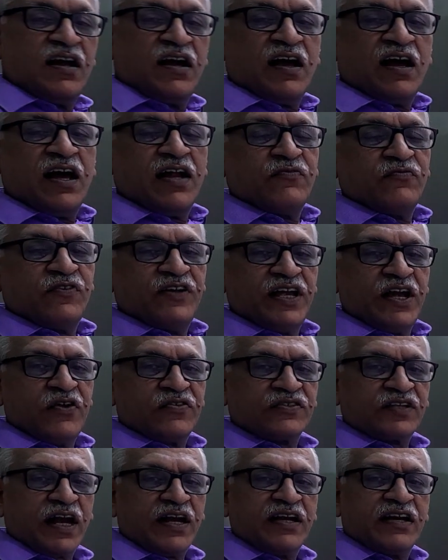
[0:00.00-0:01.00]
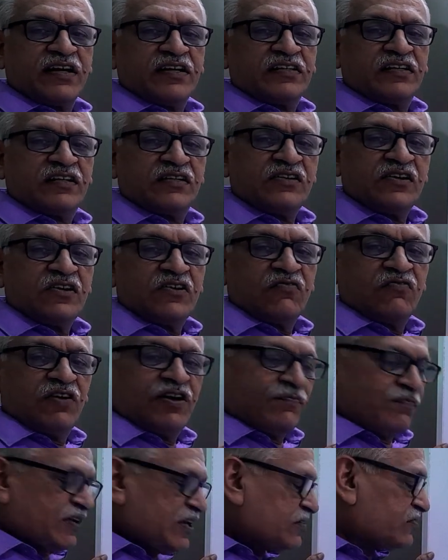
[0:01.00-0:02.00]
And we have standard result
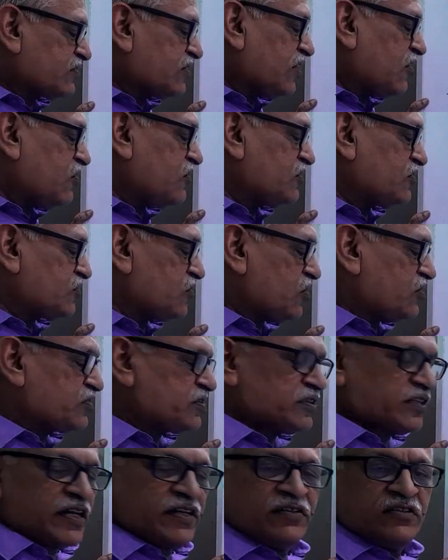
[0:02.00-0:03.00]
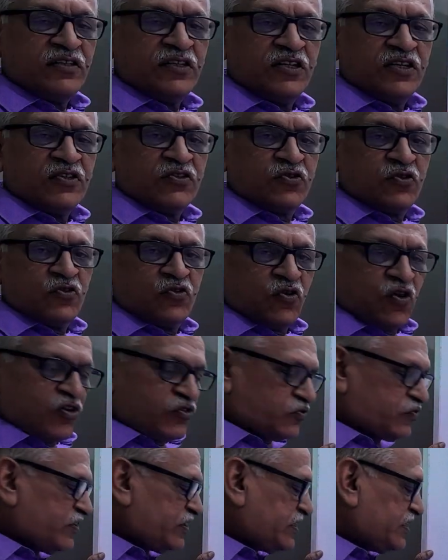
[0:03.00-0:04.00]
1 plus cos theta is 2
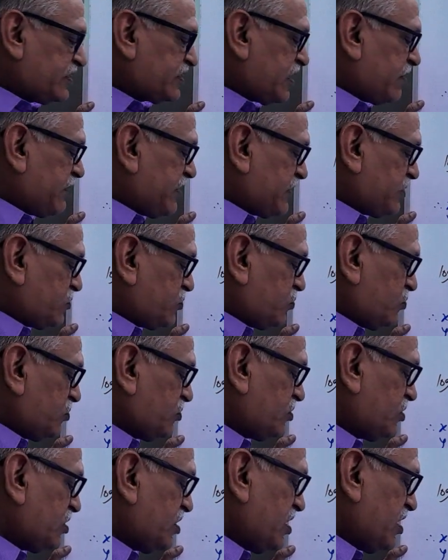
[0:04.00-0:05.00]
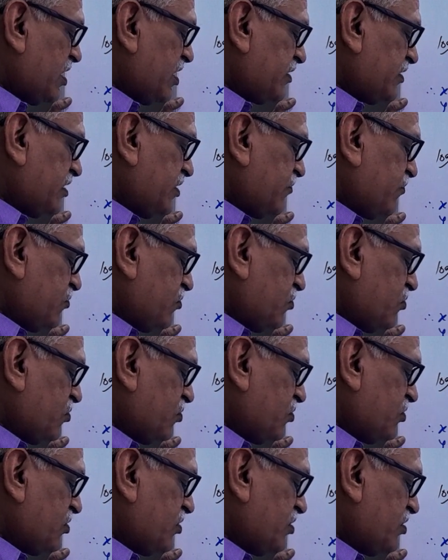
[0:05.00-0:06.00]
cos square theta by 2 and therefore
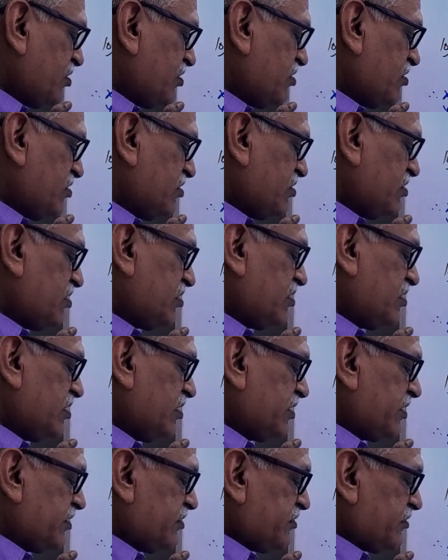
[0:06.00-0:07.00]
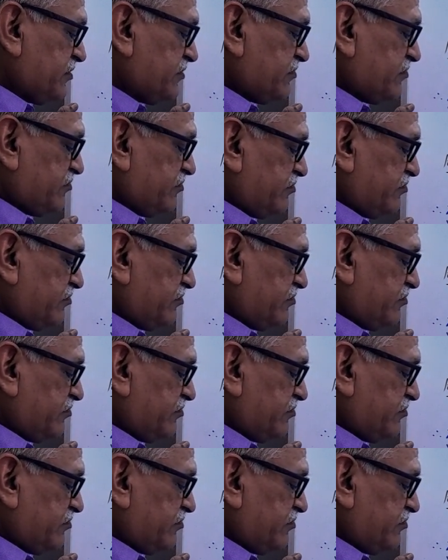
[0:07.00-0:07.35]
it is